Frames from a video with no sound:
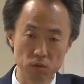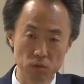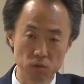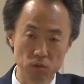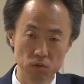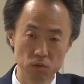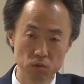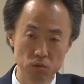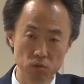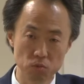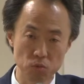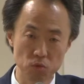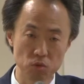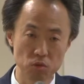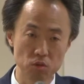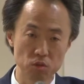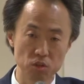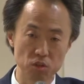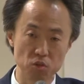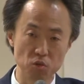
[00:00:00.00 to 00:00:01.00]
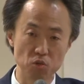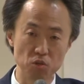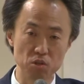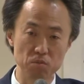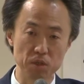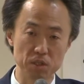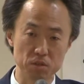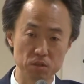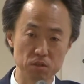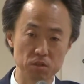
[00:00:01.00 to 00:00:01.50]
we
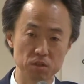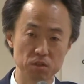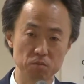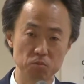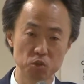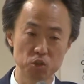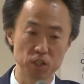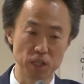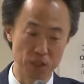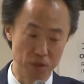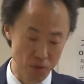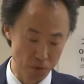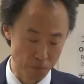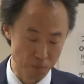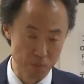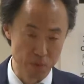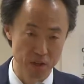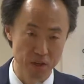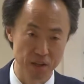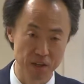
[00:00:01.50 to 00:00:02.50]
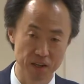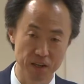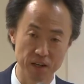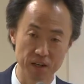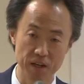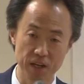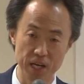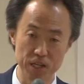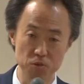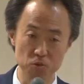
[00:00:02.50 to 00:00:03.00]
believe that this
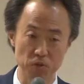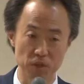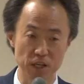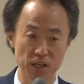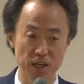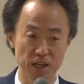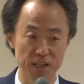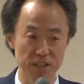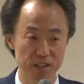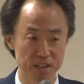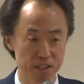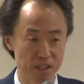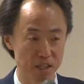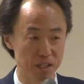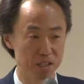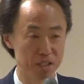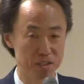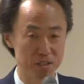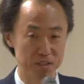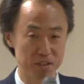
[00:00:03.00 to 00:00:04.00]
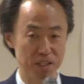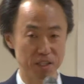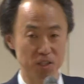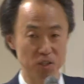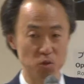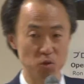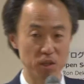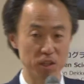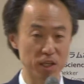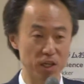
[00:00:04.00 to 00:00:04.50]
is the direction that we're headed
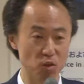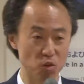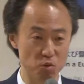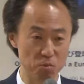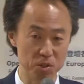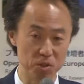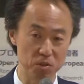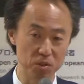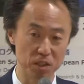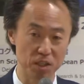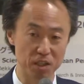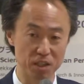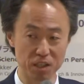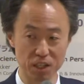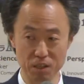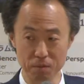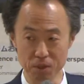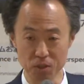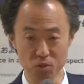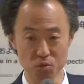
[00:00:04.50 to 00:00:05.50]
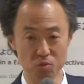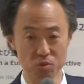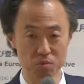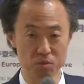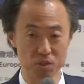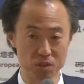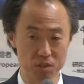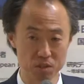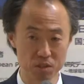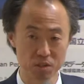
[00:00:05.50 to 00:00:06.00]
for. But if there's
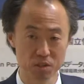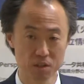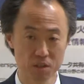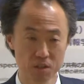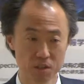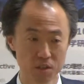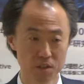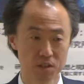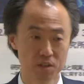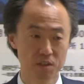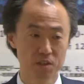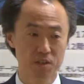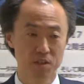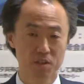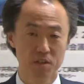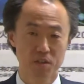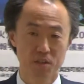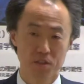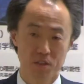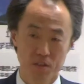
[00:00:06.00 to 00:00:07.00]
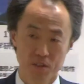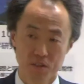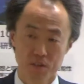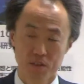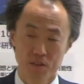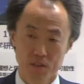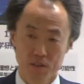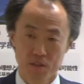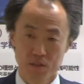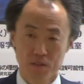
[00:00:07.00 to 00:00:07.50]
any additional comments that
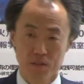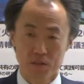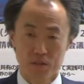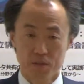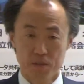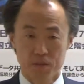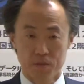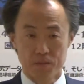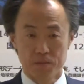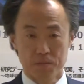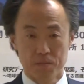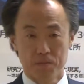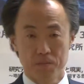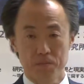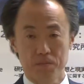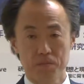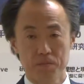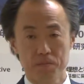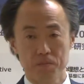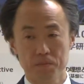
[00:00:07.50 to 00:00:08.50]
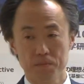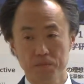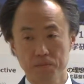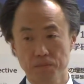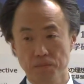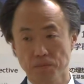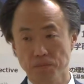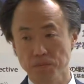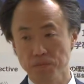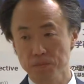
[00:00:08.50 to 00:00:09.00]
can complement
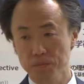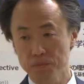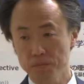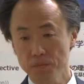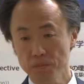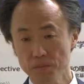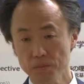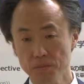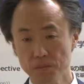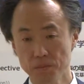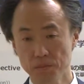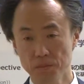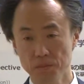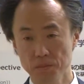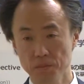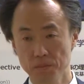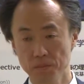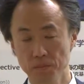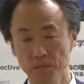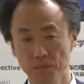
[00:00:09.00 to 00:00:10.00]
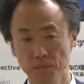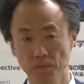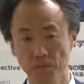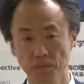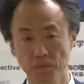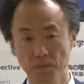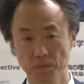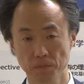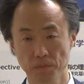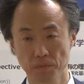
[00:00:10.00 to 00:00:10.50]
my
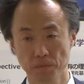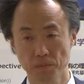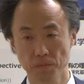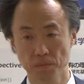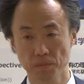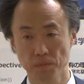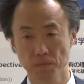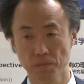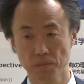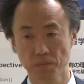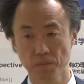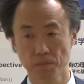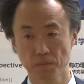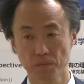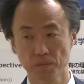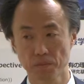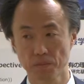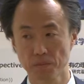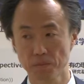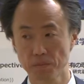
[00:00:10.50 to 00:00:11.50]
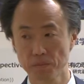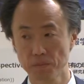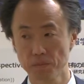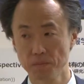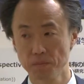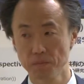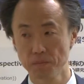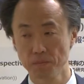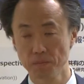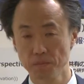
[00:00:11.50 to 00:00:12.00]
answer
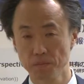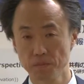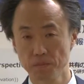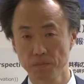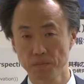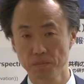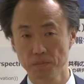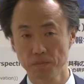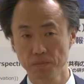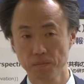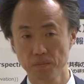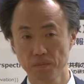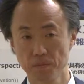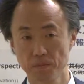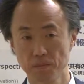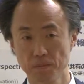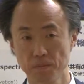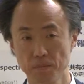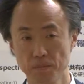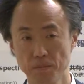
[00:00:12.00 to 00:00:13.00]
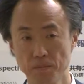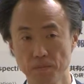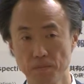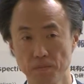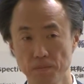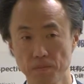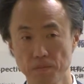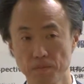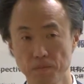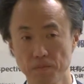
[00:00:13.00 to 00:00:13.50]
from the audience, I would
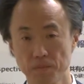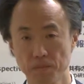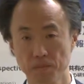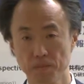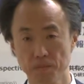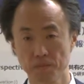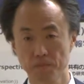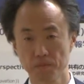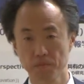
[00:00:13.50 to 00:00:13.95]
welcome that.